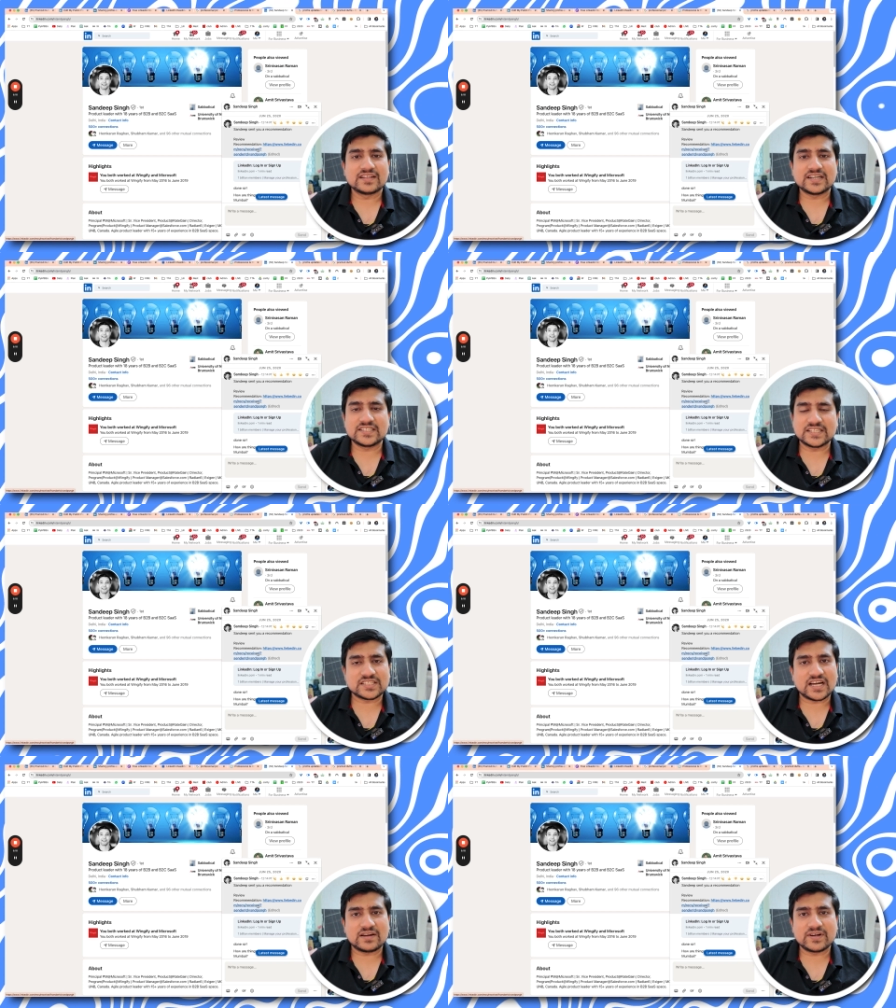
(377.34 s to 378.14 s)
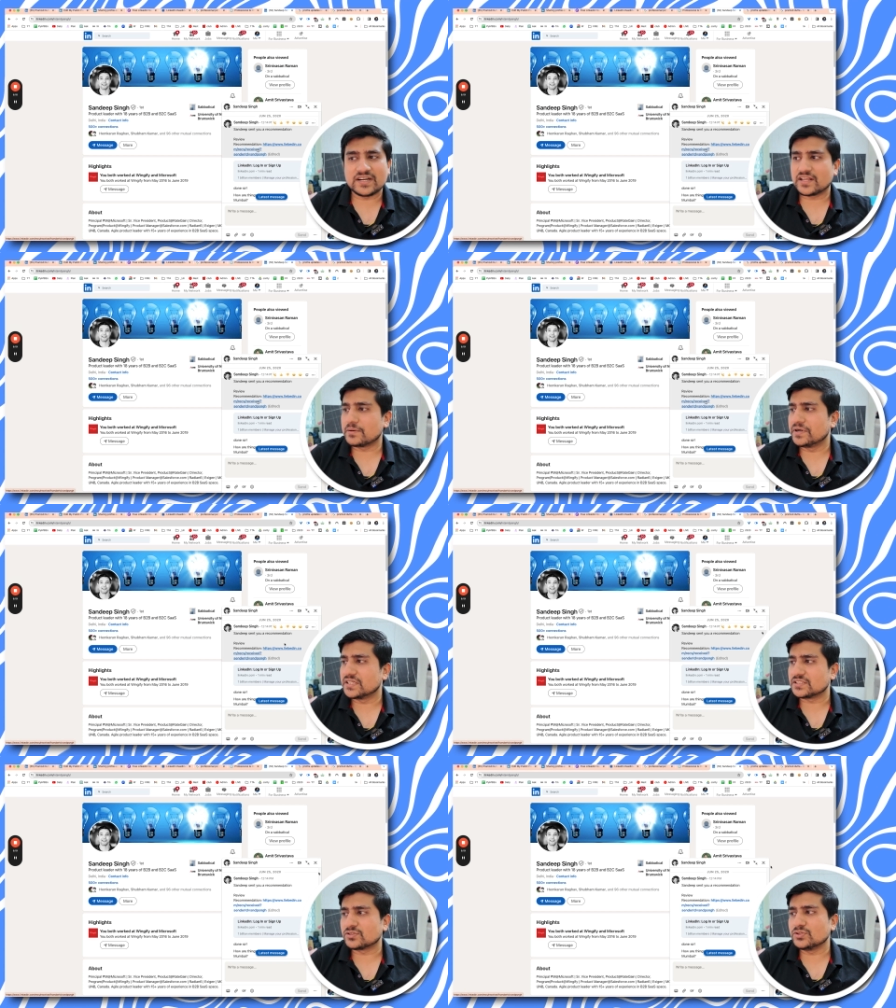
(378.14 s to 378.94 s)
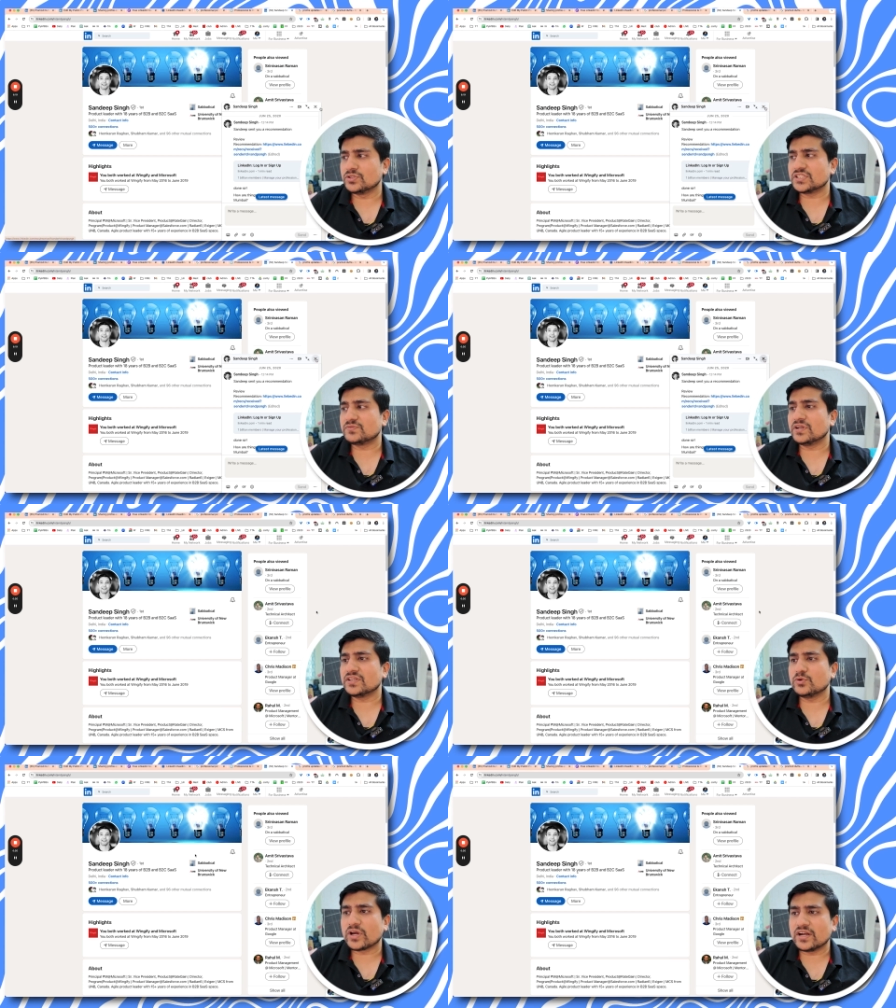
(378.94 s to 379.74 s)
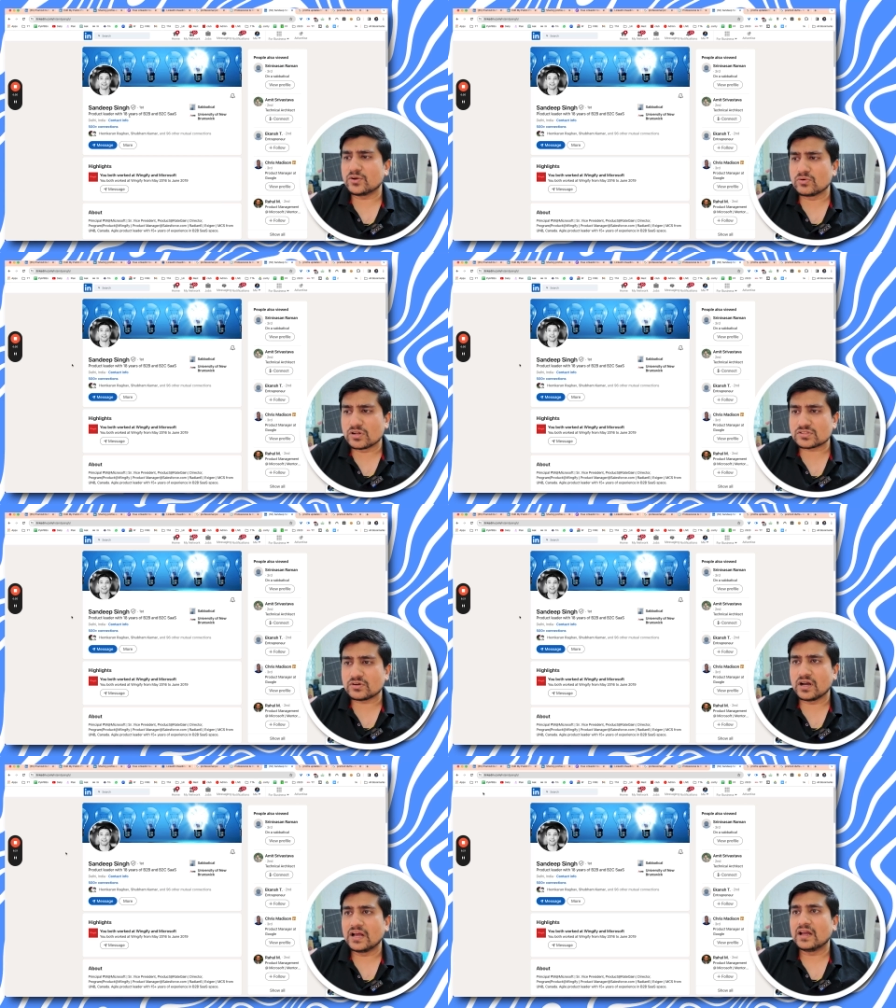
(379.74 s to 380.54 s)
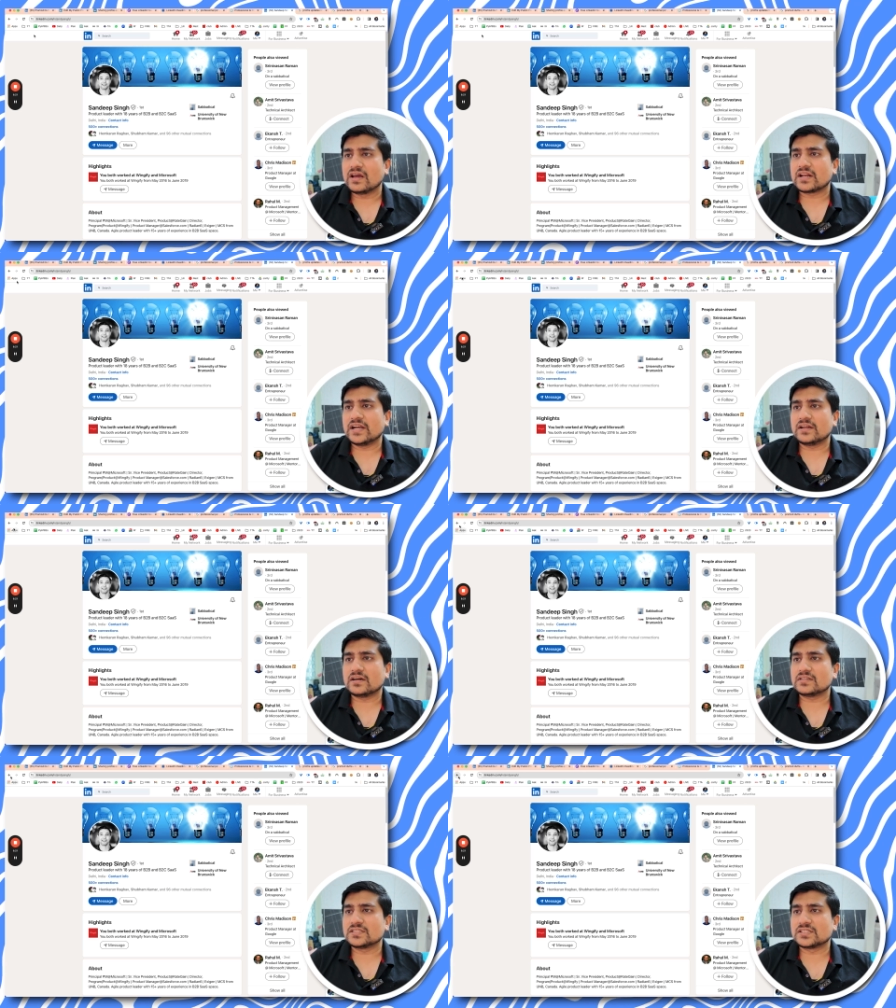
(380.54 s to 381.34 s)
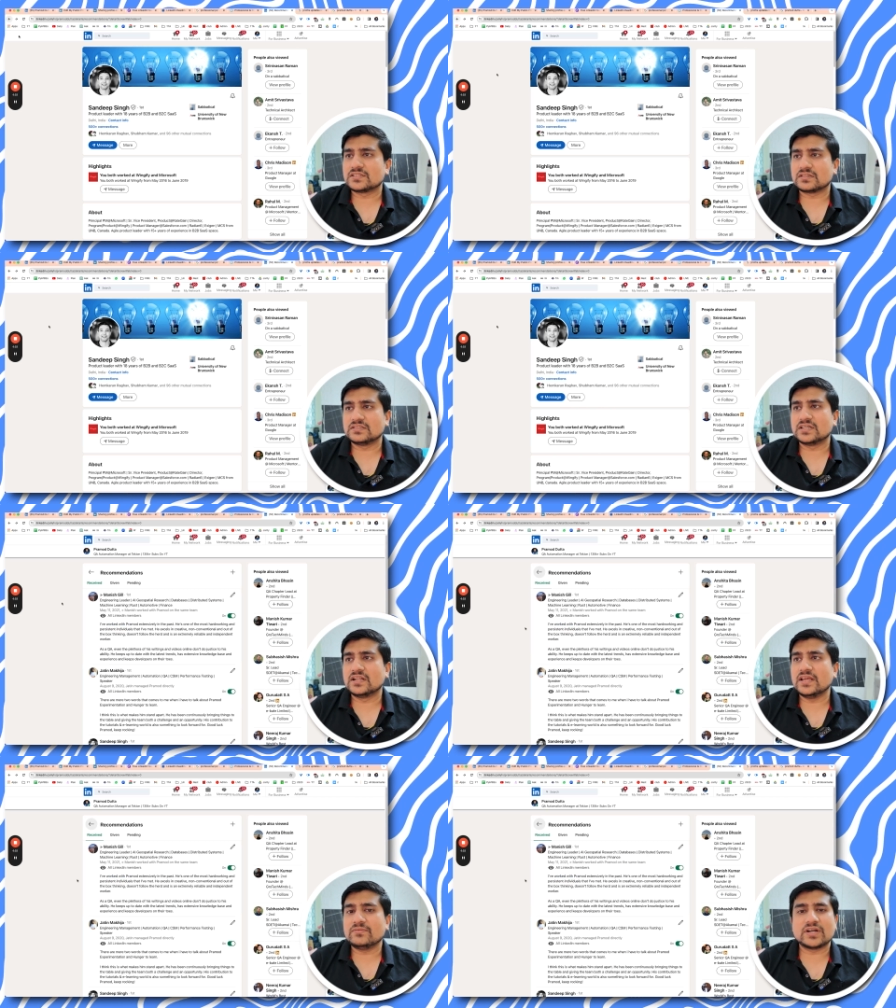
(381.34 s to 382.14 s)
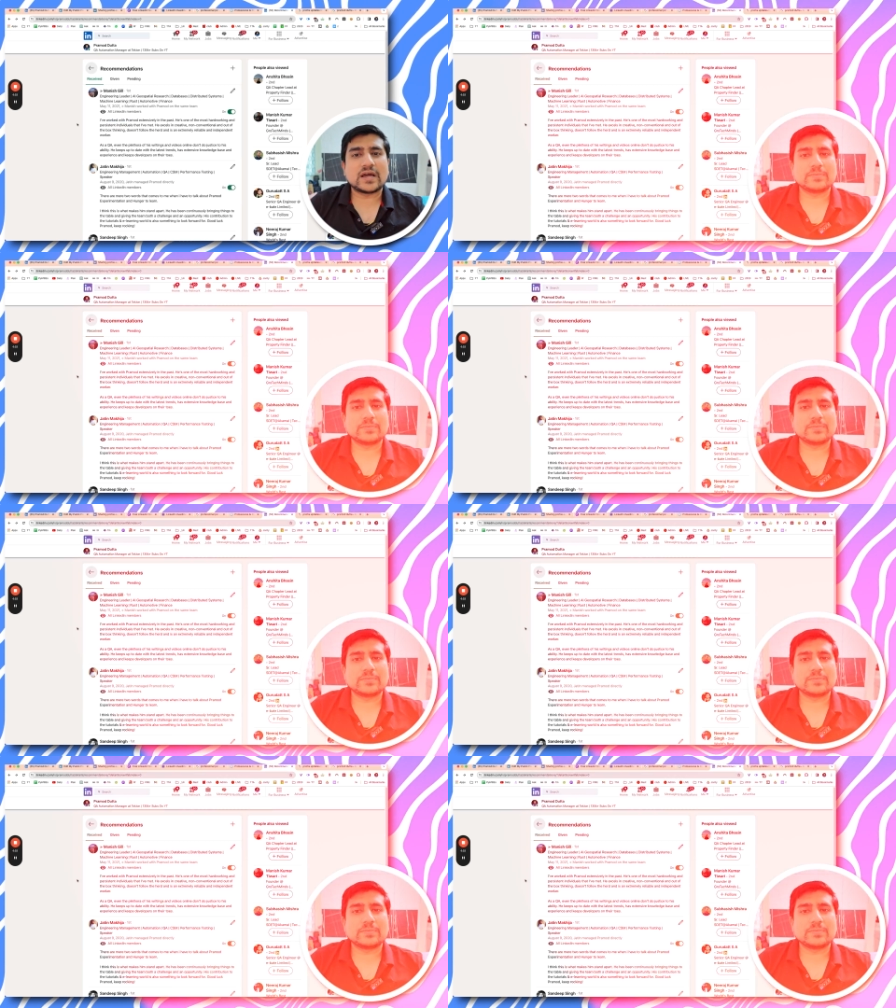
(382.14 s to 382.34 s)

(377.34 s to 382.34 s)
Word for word: that yes, I have added recommendation. So you, this one you can do also, right? Uh, this is generally what